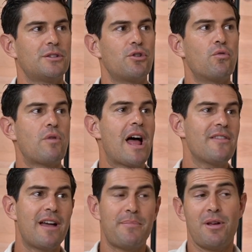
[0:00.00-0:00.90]
So
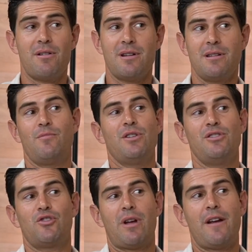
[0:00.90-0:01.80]
around that period, when
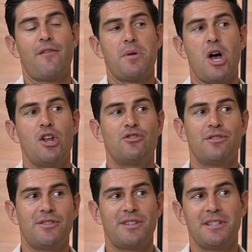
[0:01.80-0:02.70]
you shrank from
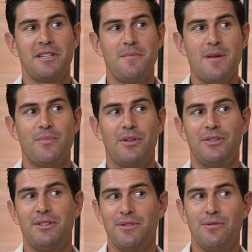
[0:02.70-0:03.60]
160
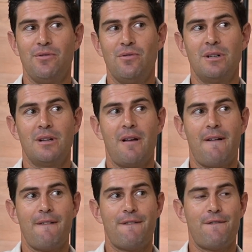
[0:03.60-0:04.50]
people to
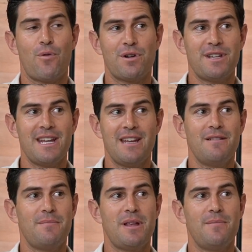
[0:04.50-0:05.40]

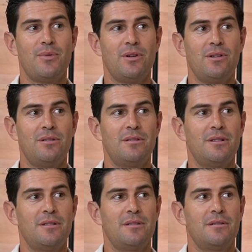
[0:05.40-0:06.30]
14 people,
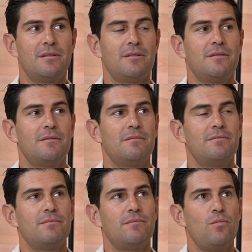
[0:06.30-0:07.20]

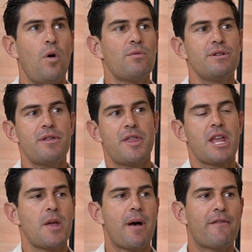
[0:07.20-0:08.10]
what were you
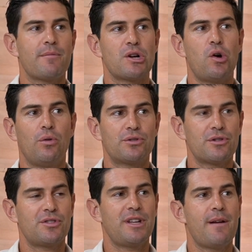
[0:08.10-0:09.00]
thinking about from a
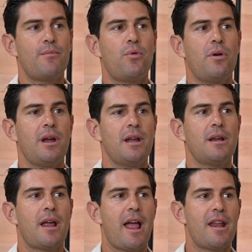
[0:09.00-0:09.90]
culture
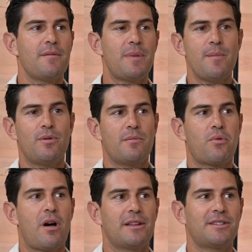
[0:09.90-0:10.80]
standpoint and a people and
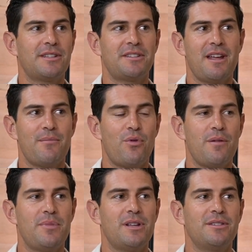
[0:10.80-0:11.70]
process
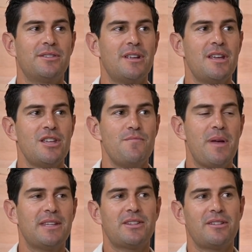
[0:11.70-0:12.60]
standpoint? Because you
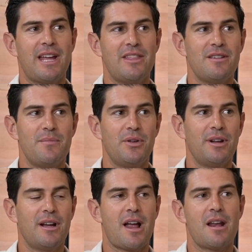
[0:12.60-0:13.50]
basically had the
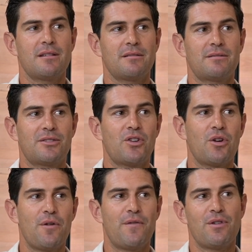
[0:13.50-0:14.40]
ability to kind of
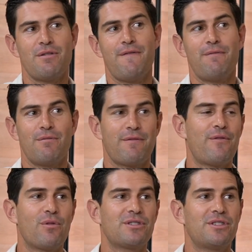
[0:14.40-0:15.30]
start over. You were
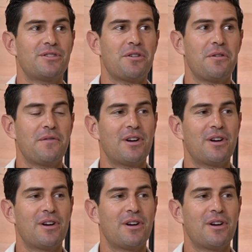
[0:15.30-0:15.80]
forced to start over.